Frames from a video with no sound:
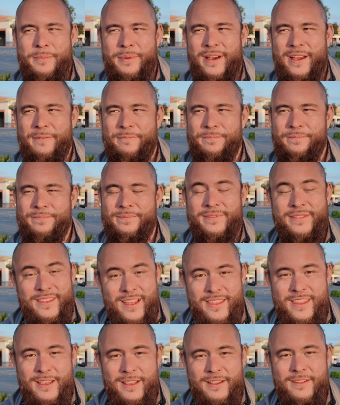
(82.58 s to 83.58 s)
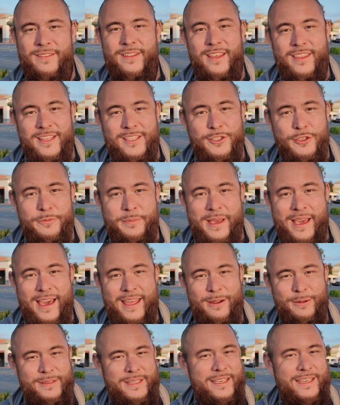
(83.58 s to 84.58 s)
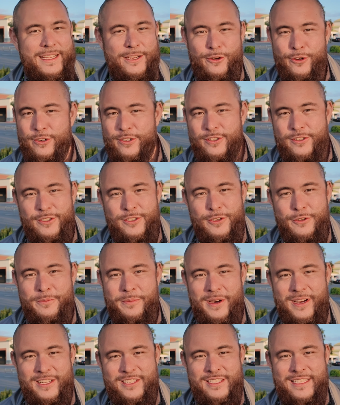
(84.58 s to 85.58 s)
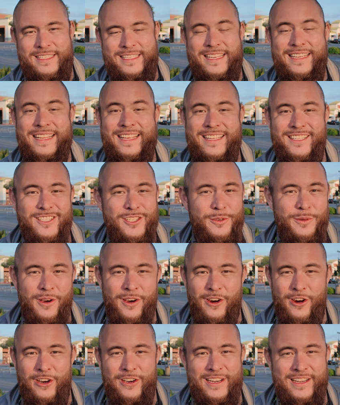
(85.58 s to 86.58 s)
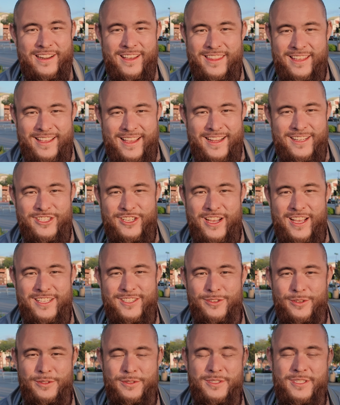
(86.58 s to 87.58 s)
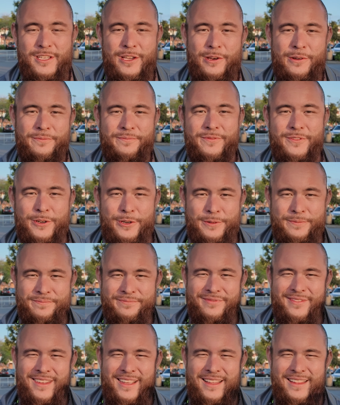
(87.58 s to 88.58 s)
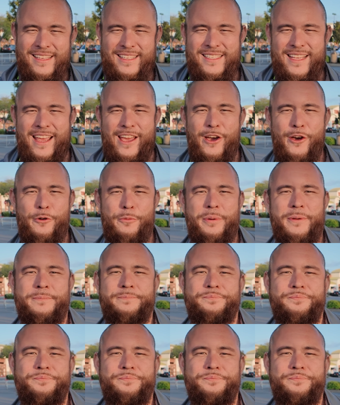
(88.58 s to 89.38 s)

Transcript: But nothing too bad. It didn't hurt too much. It didn't hit too hard, and nothing got jostled. So, or at least I hope.